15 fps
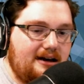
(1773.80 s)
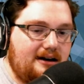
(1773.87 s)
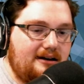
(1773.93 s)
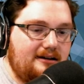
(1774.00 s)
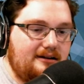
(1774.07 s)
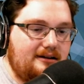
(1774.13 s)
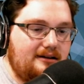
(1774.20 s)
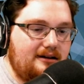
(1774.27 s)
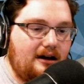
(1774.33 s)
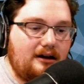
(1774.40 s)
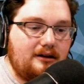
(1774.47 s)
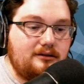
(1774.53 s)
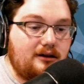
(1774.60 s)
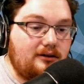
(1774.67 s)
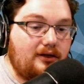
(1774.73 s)
Uh,
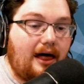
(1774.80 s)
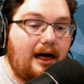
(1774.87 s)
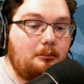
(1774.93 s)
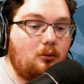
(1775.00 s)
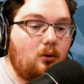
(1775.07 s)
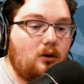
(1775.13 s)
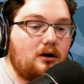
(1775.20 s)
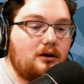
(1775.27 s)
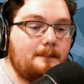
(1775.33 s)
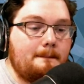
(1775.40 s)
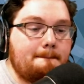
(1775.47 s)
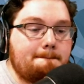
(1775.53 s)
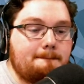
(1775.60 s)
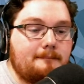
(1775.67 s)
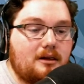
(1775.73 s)
a, a lot more.
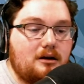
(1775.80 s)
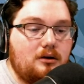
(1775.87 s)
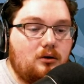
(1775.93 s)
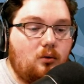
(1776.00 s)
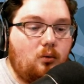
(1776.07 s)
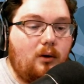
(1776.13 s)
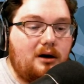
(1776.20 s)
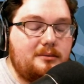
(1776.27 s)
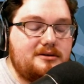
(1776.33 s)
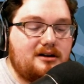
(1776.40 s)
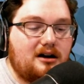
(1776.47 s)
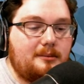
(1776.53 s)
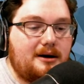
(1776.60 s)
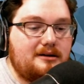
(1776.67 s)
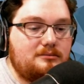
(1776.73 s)
why don't we
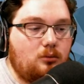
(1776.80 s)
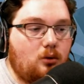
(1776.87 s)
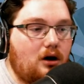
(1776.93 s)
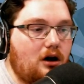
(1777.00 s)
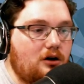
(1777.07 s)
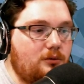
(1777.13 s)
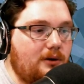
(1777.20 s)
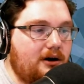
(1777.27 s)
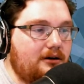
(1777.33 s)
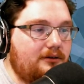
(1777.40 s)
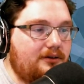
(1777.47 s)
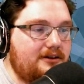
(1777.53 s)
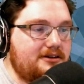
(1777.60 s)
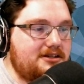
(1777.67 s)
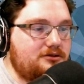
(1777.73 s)
talk about more hardware?
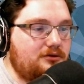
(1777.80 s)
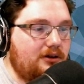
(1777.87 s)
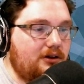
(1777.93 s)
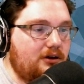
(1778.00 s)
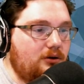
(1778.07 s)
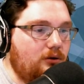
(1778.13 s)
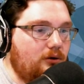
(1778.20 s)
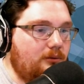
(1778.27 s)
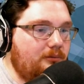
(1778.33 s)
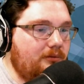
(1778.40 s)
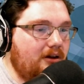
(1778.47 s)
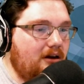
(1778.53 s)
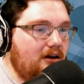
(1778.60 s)
This is really cool.